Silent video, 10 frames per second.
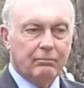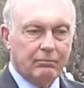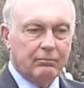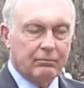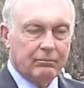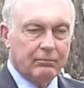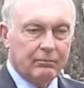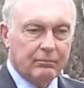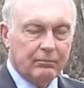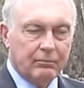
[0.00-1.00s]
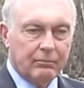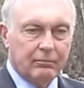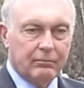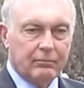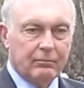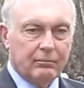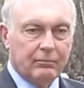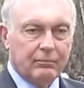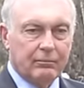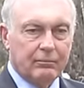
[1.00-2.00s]

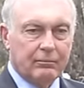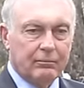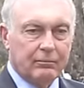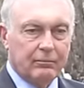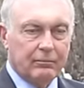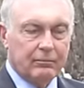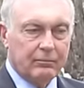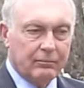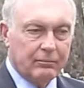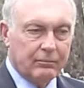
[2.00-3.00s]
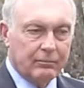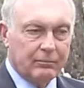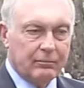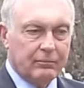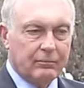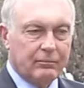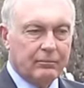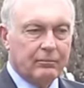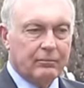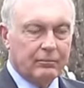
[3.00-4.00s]

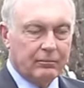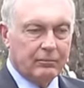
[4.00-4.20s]
[no speech]